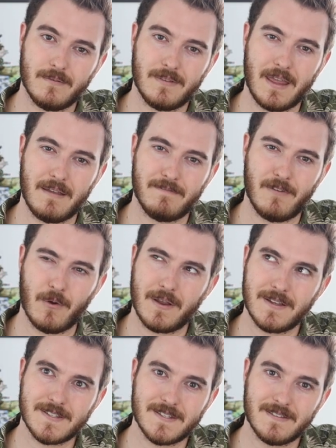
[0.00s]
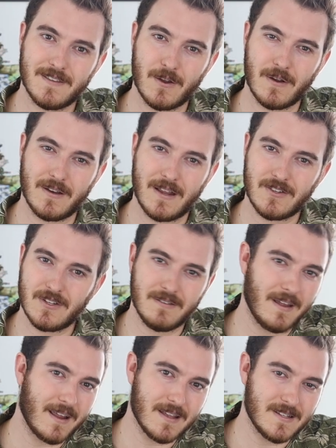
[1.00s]
they focus their attention,
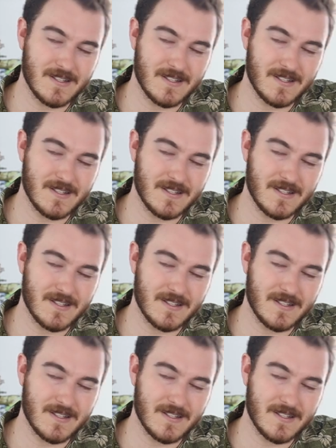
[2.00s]
I guess.